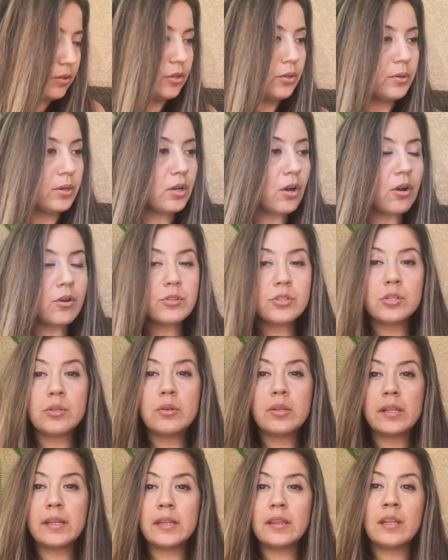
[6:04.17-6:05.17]
You could also
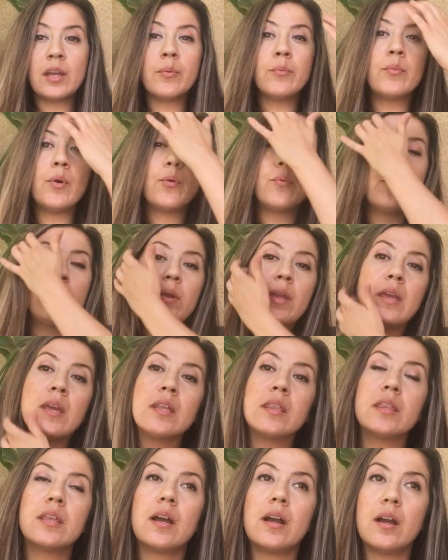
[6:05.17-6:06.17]
clean them with